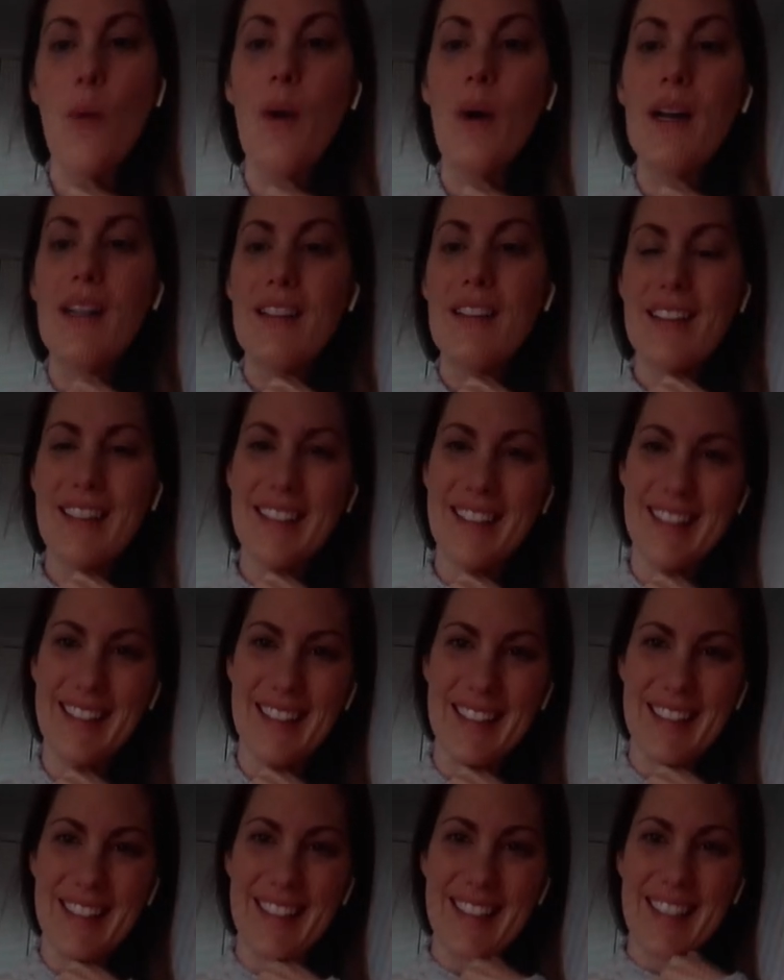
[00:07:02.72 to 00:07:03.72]
Well,
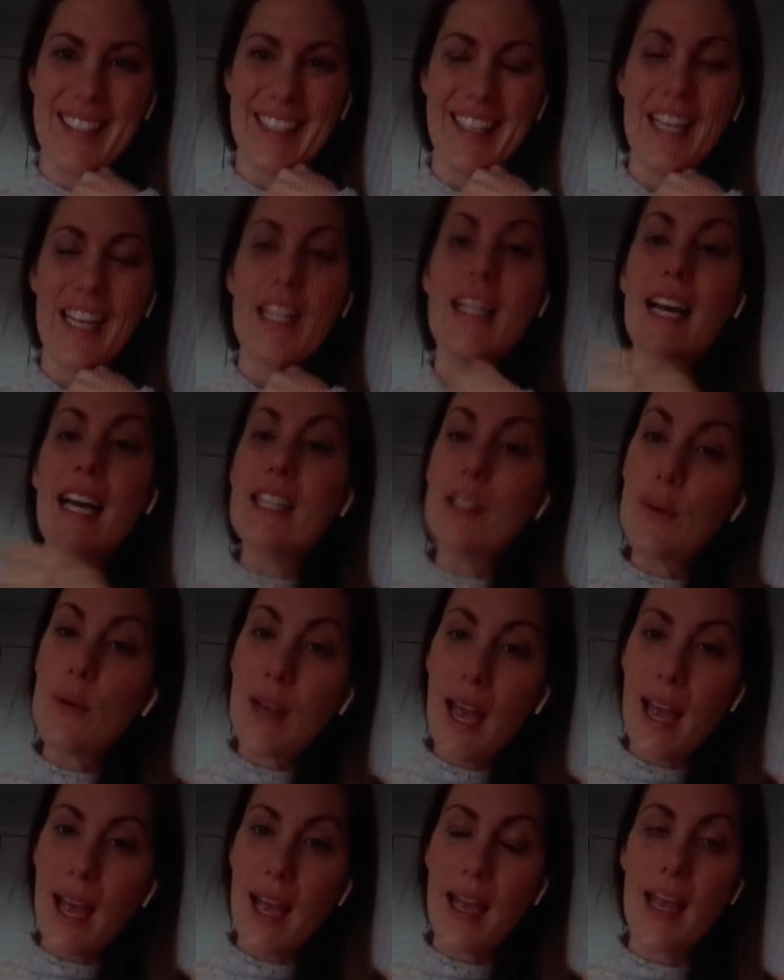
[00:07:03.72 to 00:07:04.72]
that's
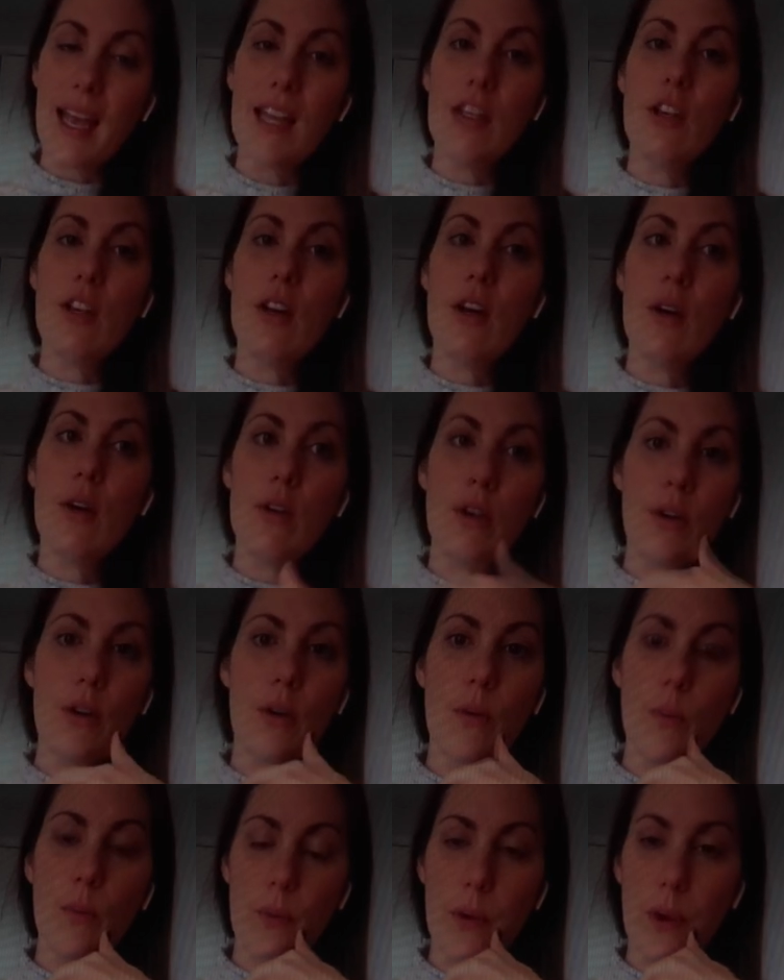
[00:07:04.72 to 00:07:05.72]
okay. And you know,
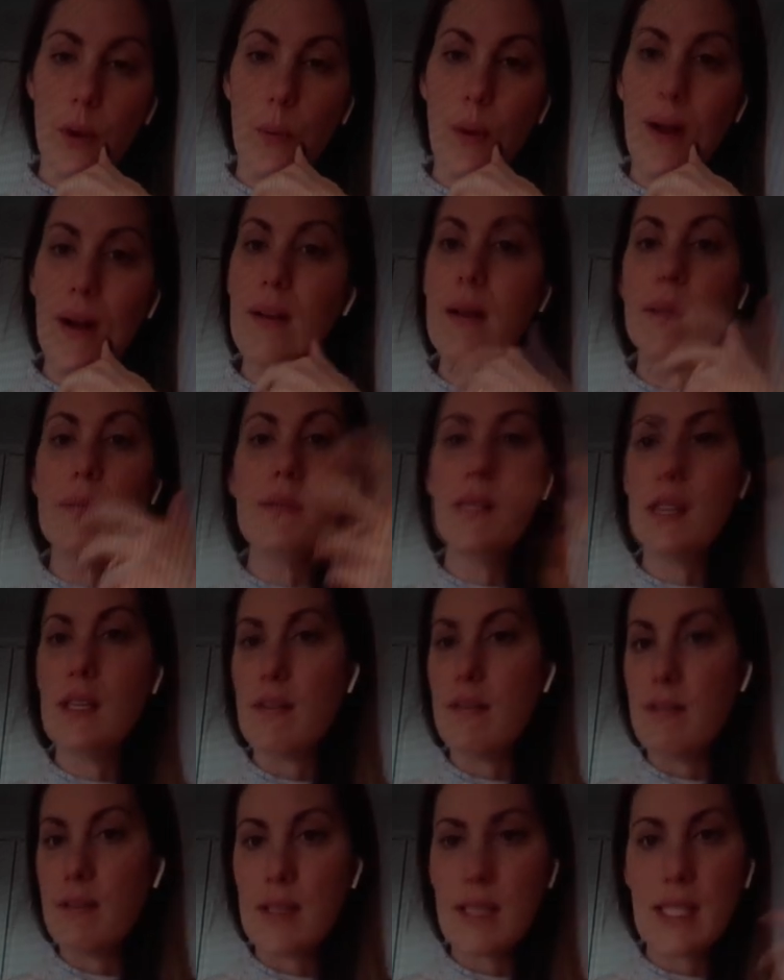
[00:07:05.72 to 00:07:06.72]
you're welcome
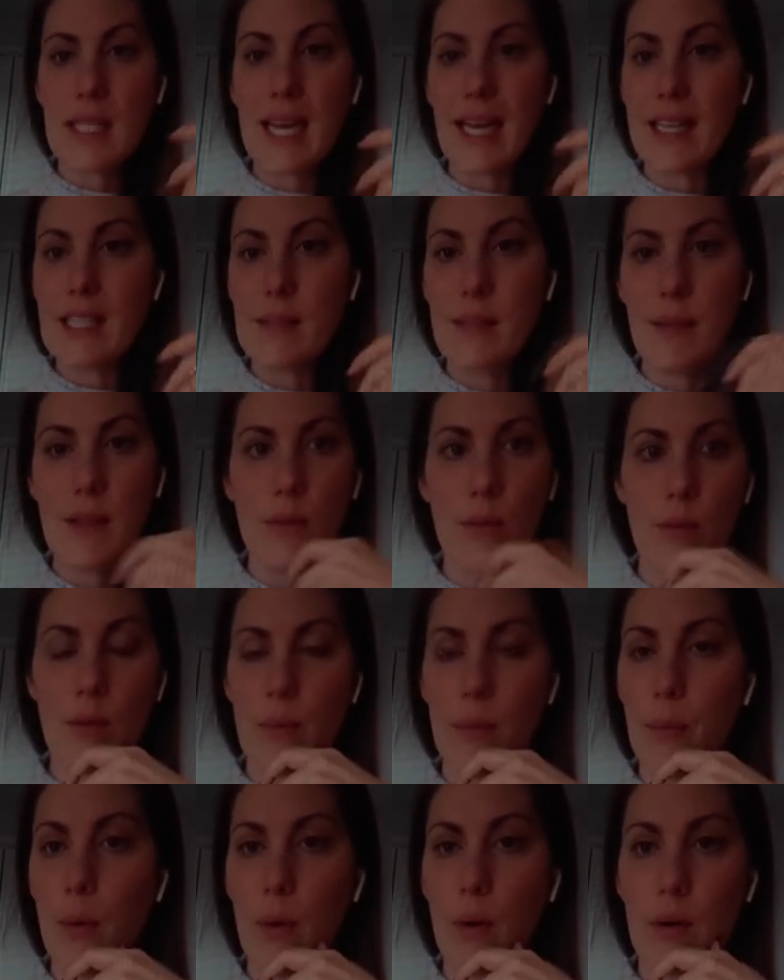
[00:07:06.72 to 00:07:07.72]
to text me through the
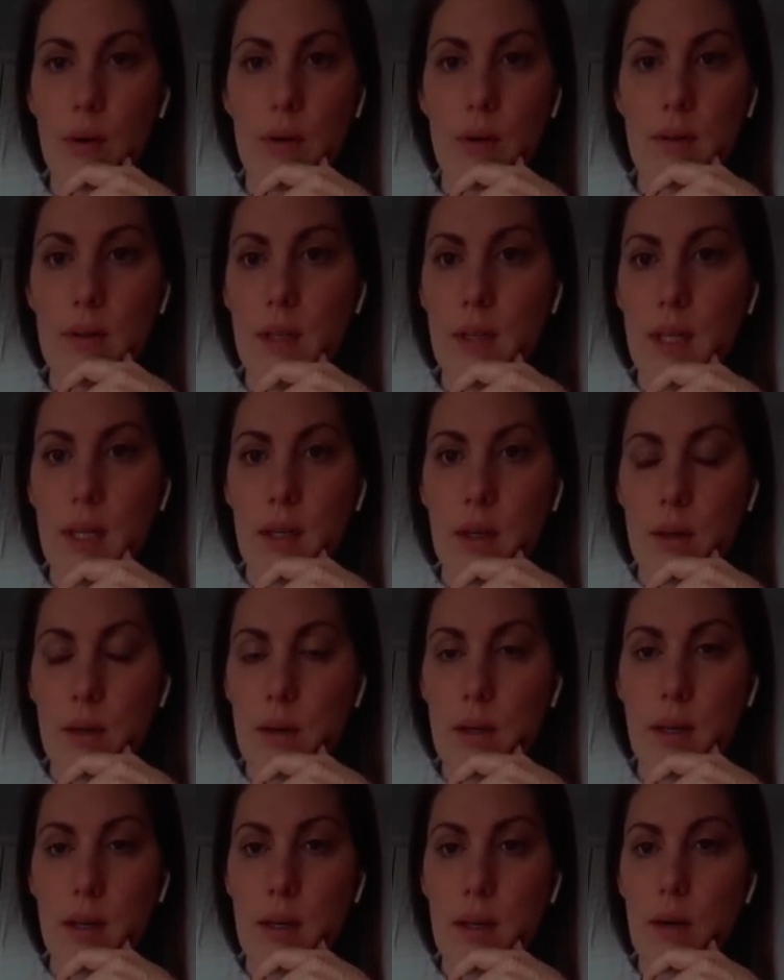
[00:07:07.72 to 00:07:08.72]
portal
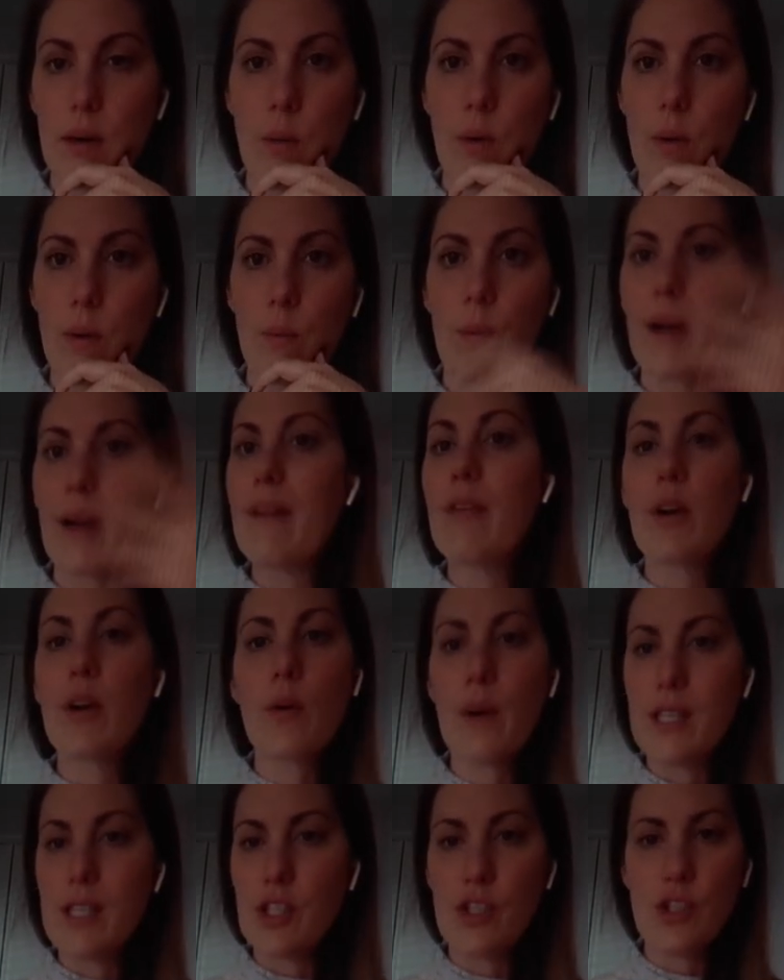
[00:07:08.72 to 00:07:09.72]
or whatever
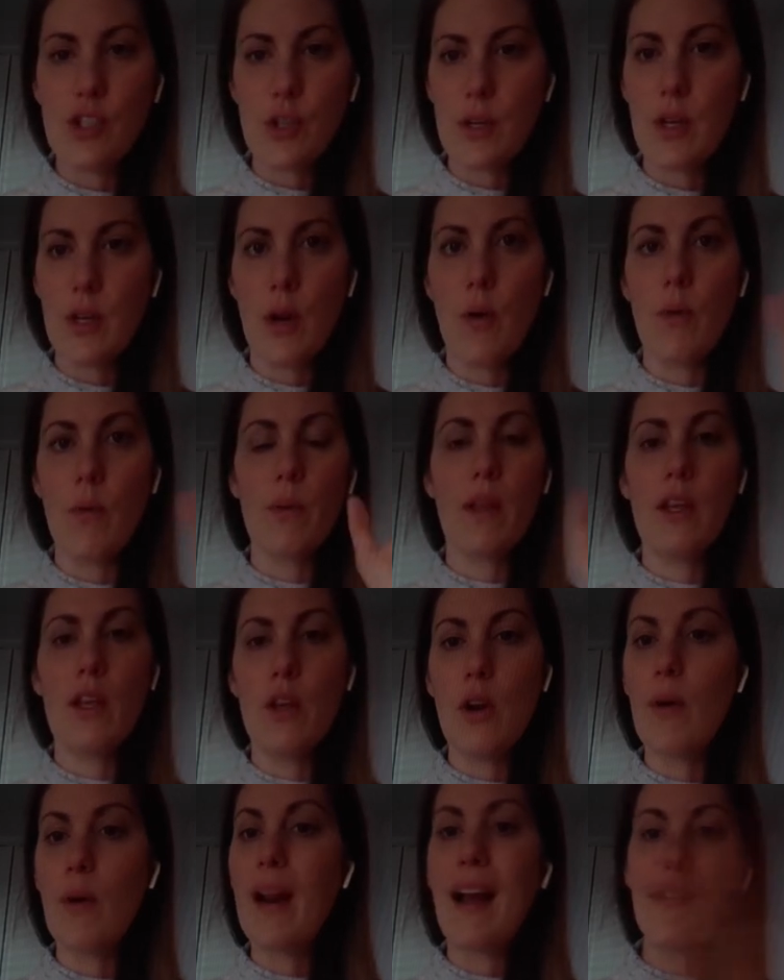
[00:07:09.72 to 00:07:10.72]
questions, you know, you
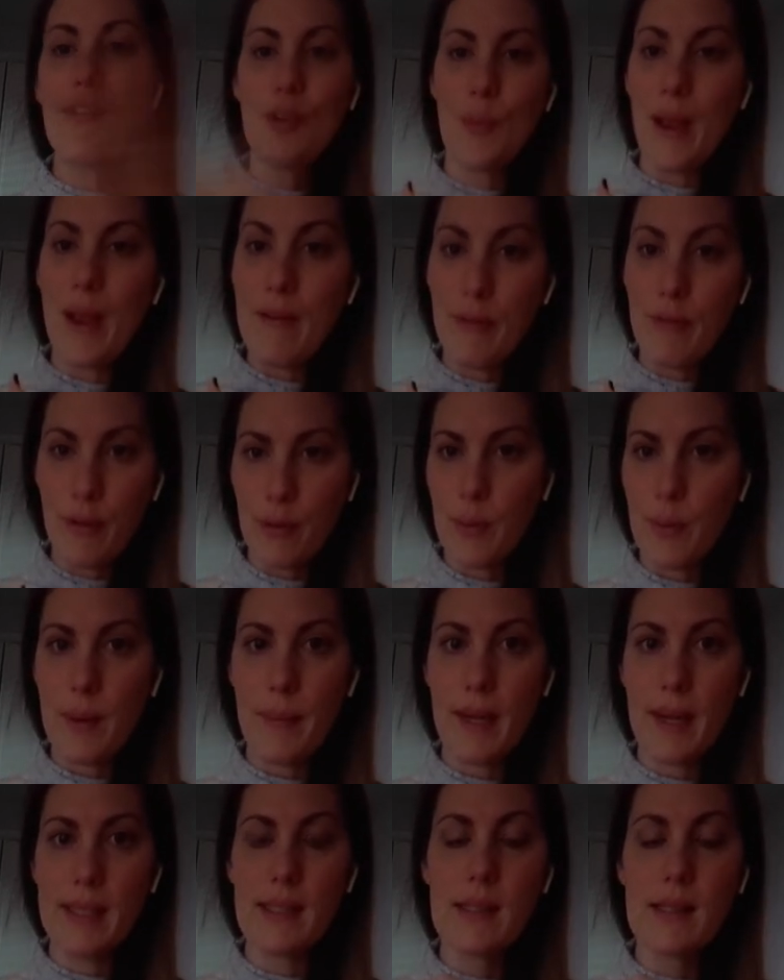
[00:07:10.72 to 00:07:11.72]
don't have to wait for 3
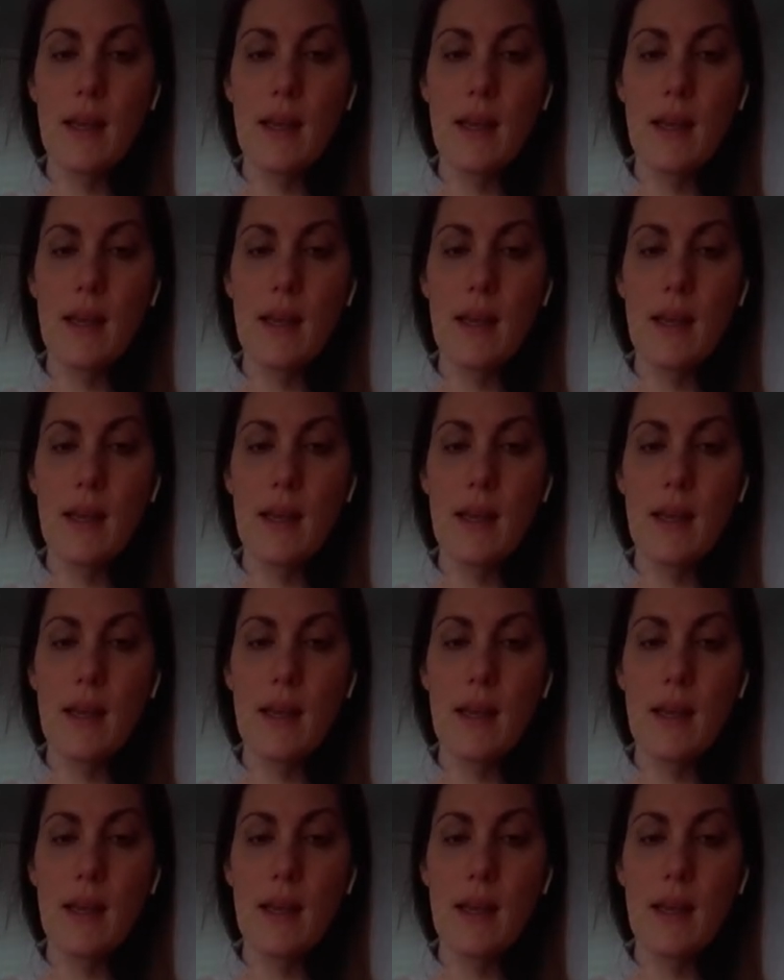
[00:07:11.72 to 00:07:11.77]
months.